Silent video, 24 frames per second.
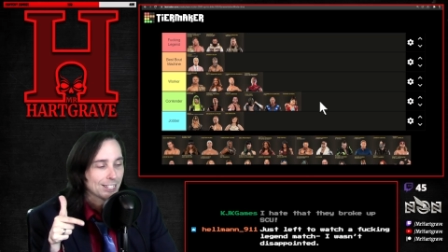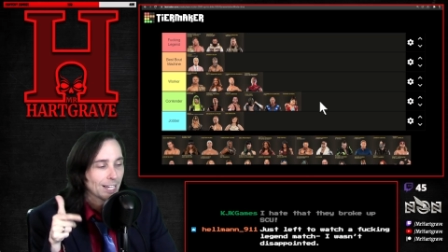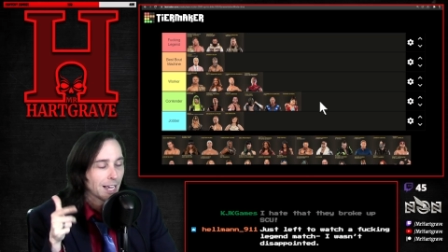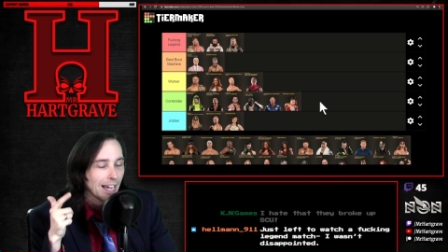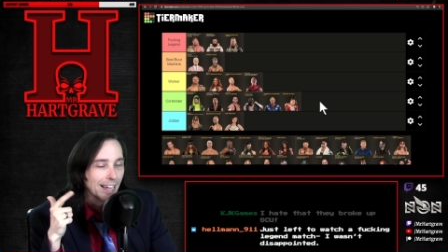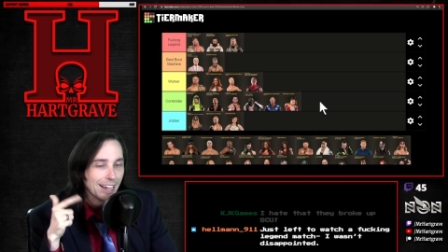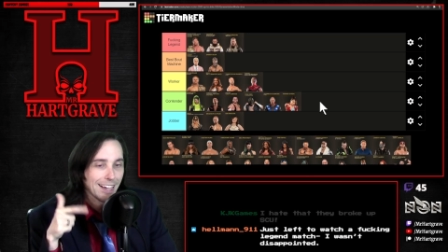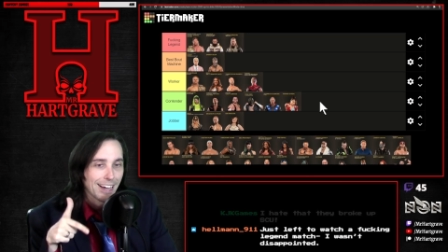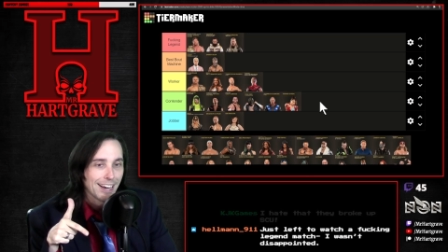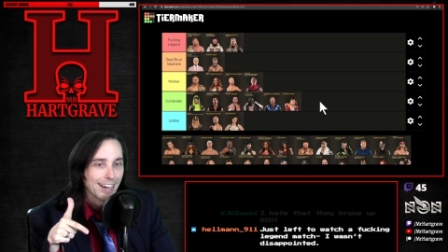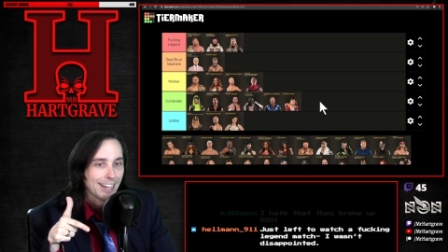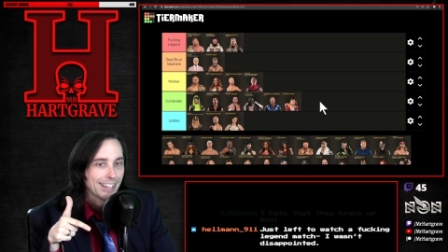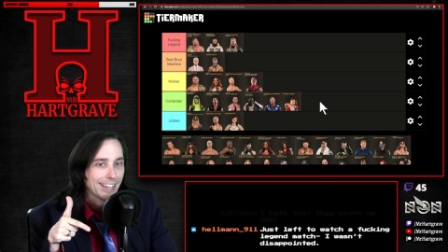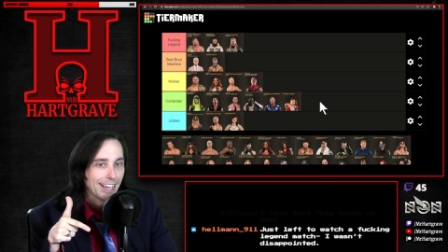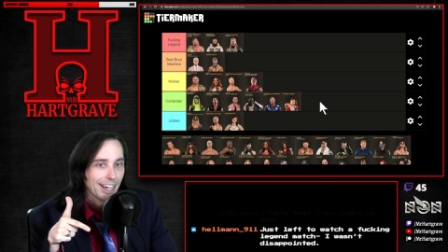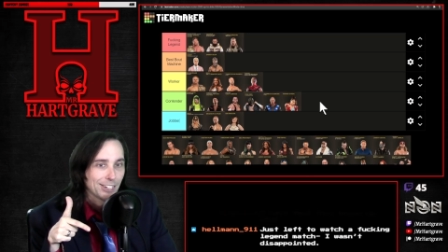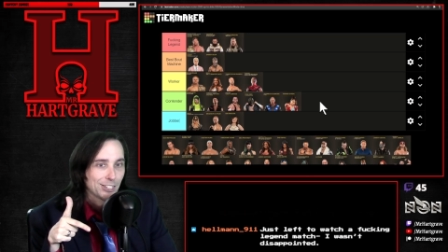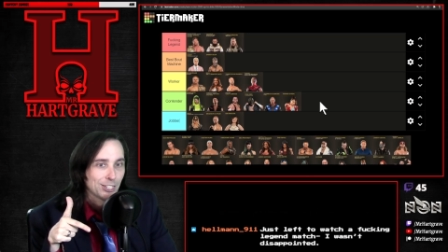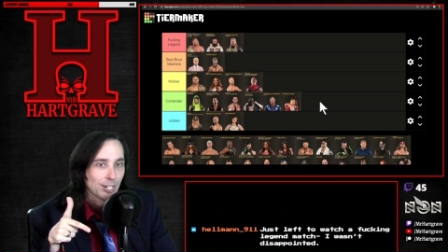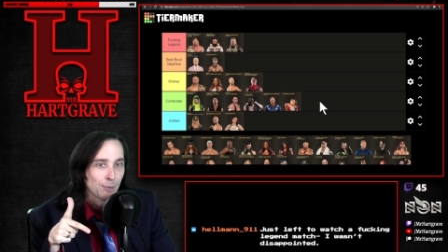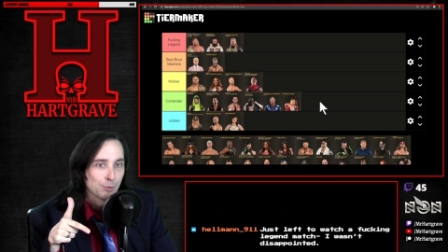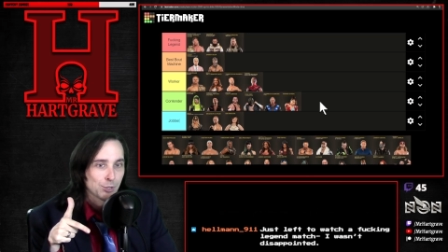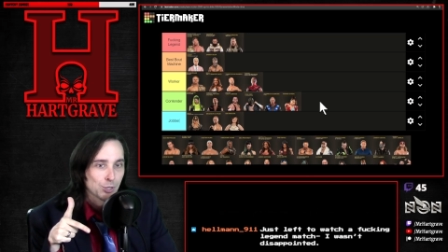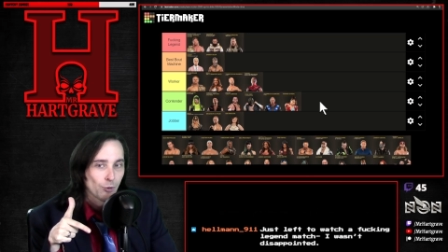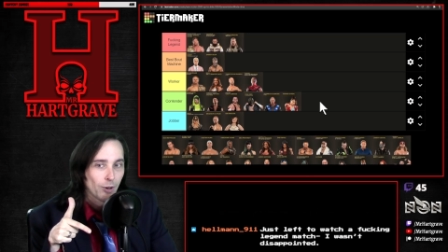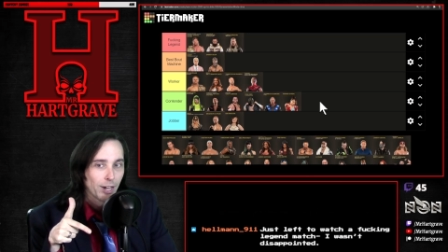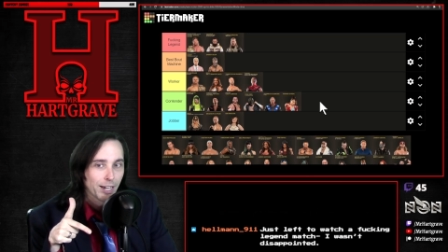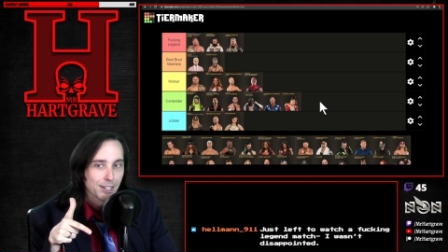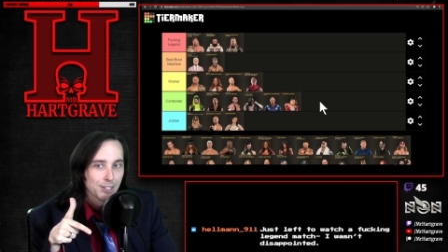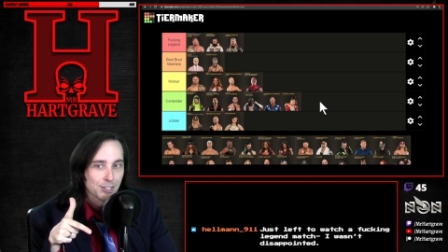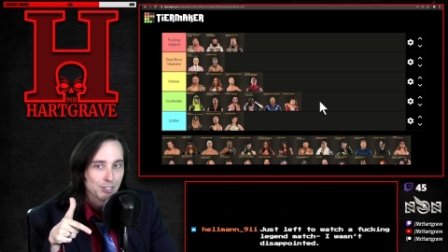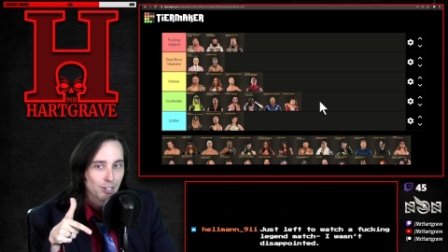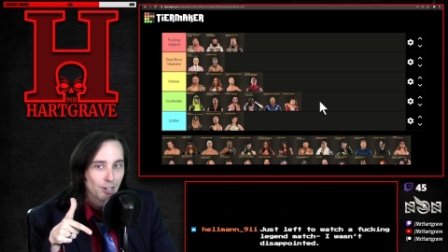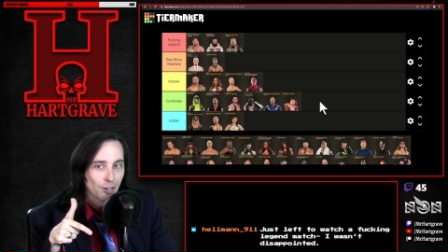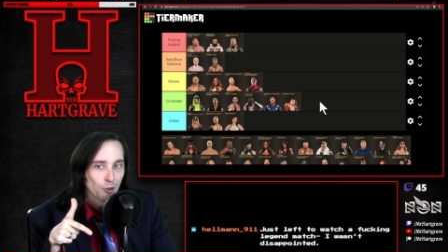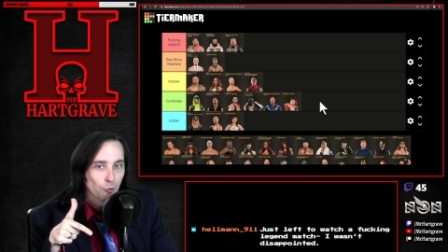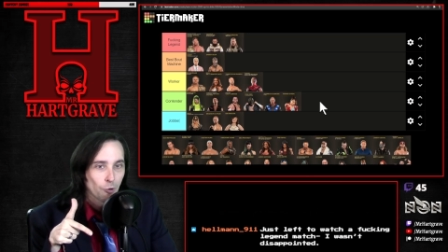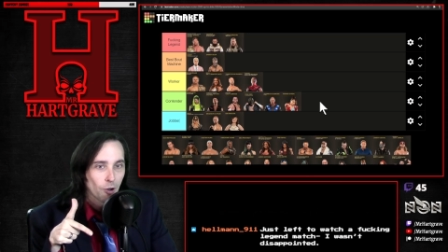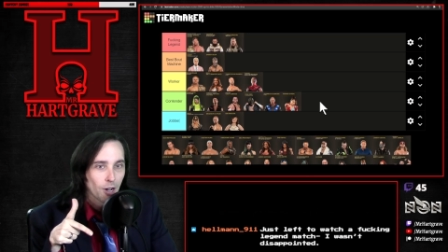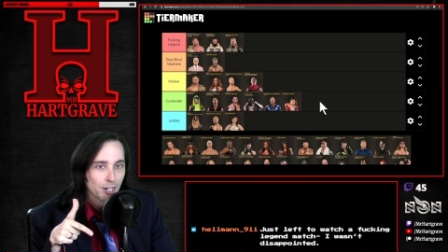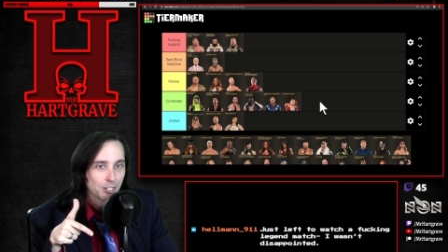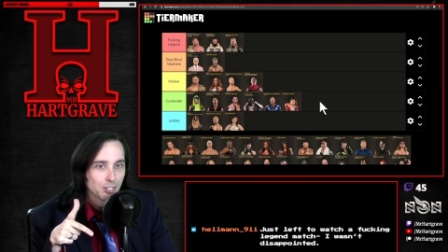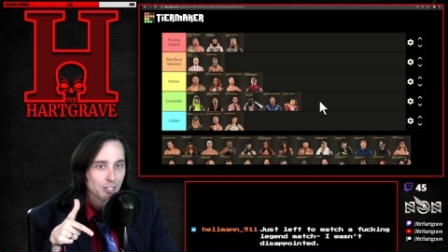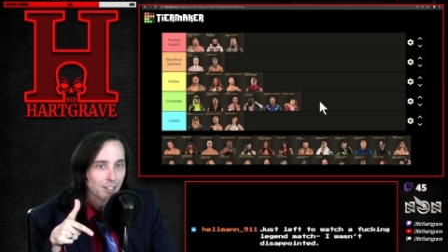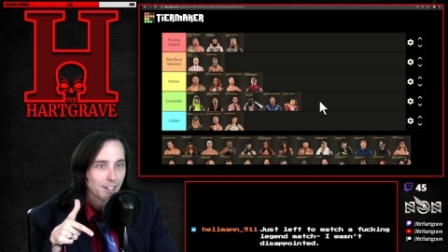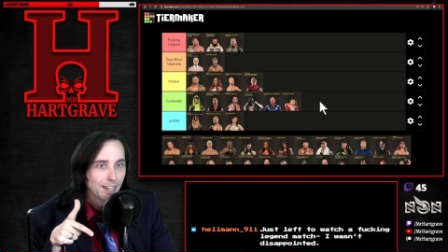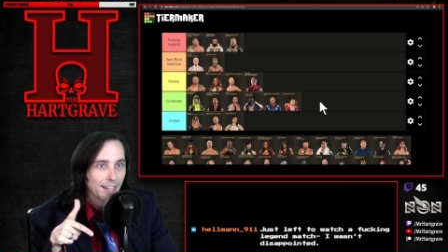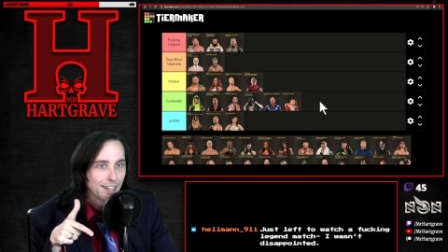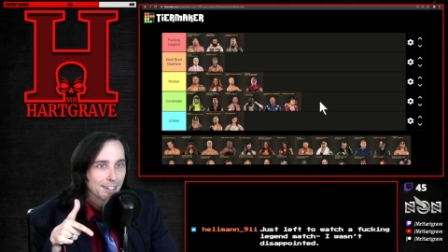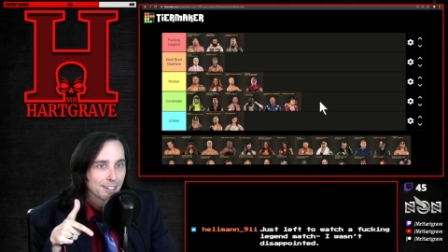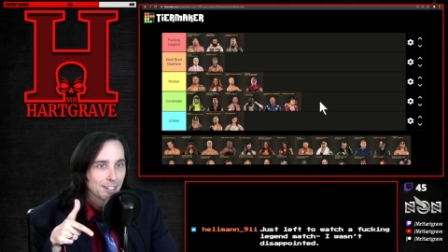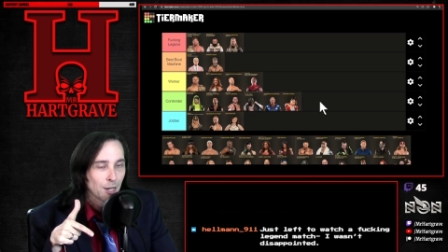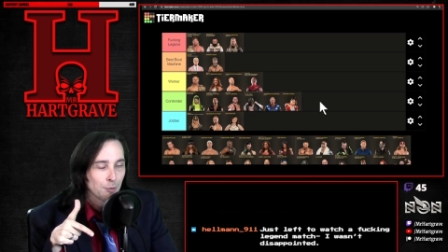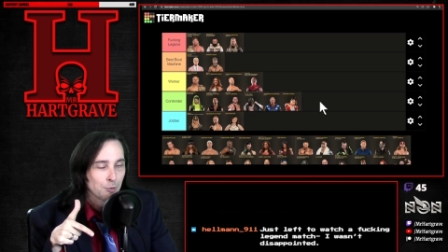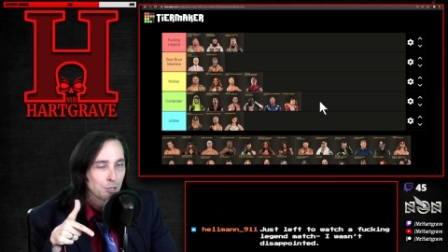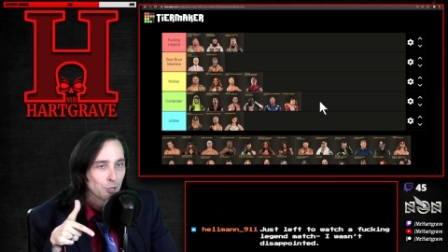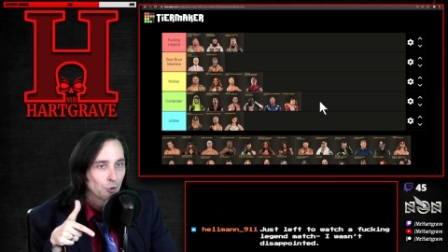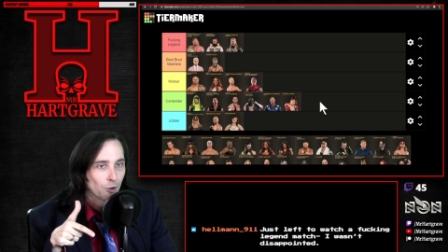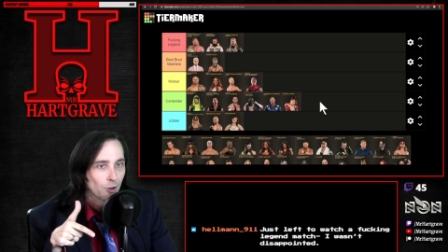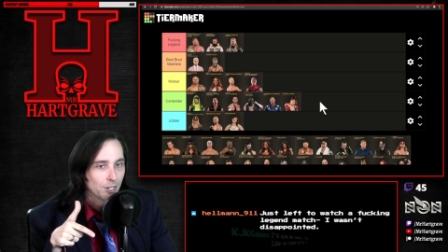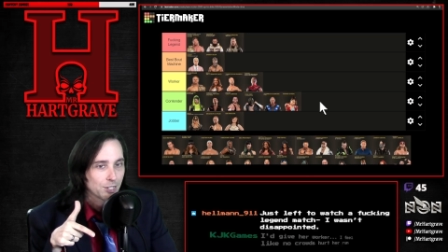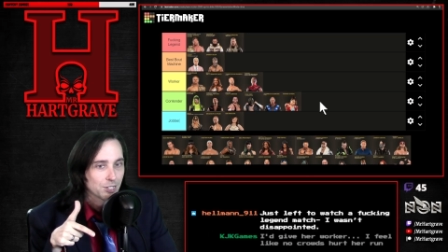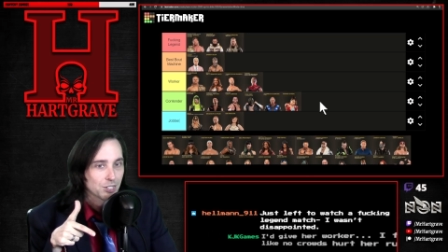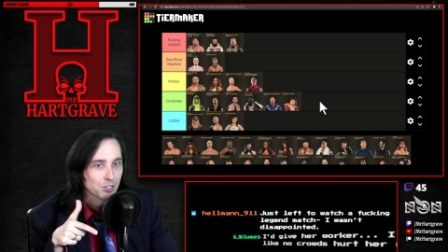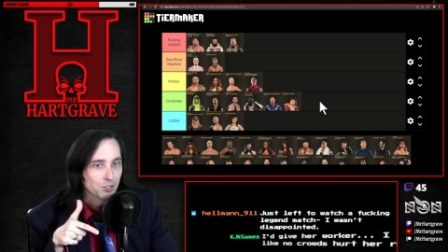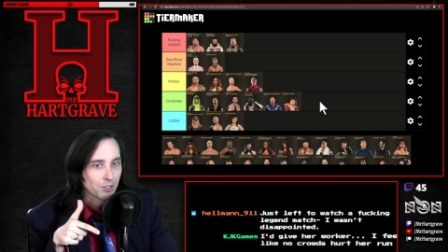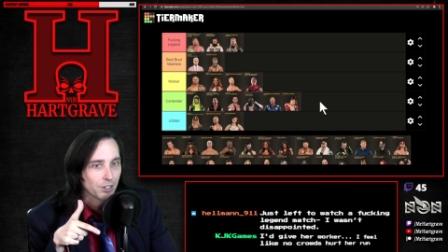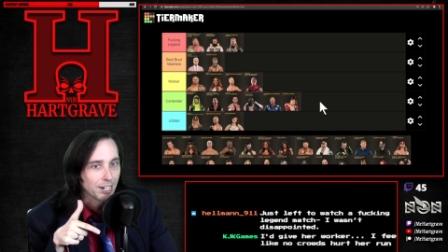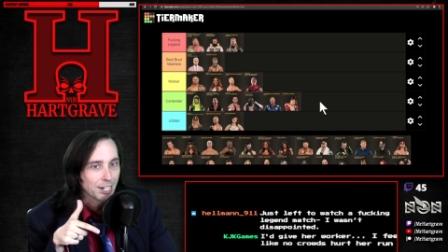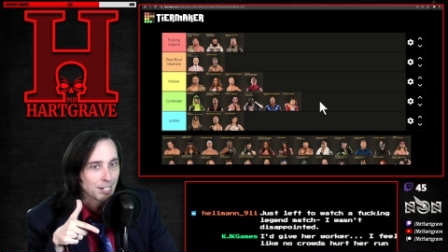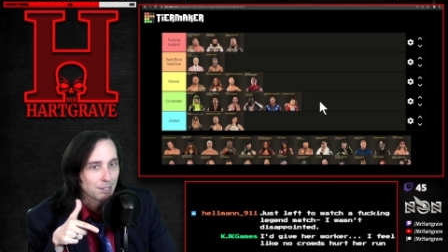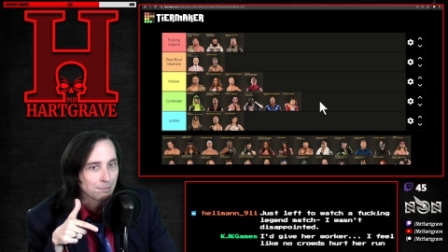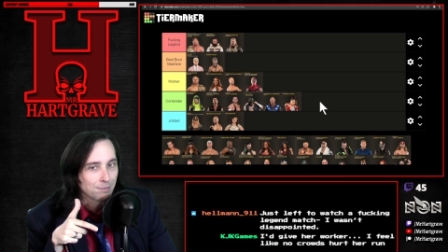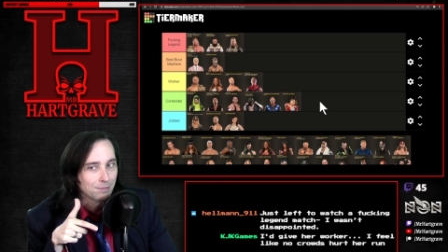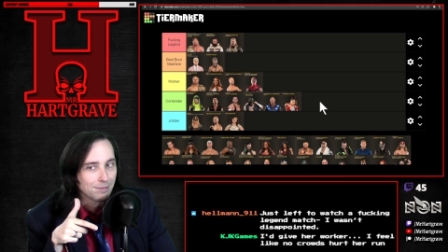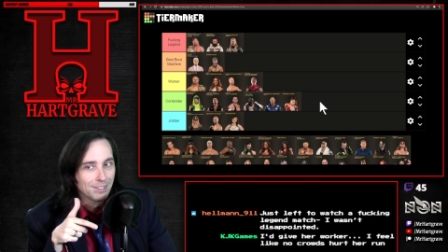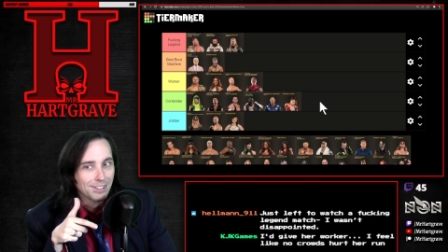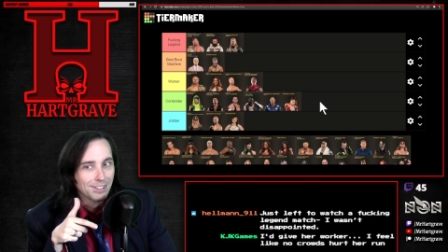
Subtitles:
I got to catch up so I can start watching AEW on stream.